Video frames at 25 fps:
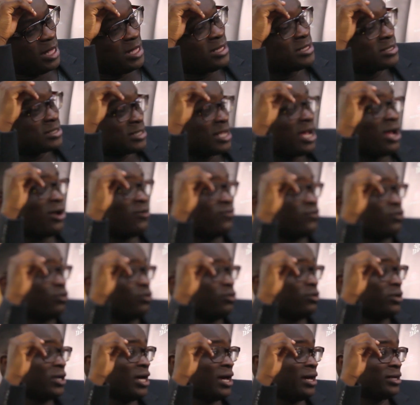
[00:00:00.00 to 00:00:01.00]

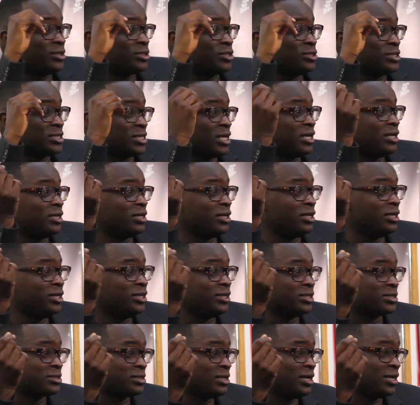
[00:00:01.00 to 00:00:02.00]
insightful, like to say the
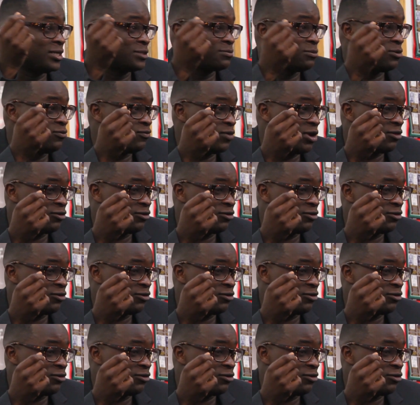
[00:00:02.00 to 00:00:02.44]
least. Like, yeah.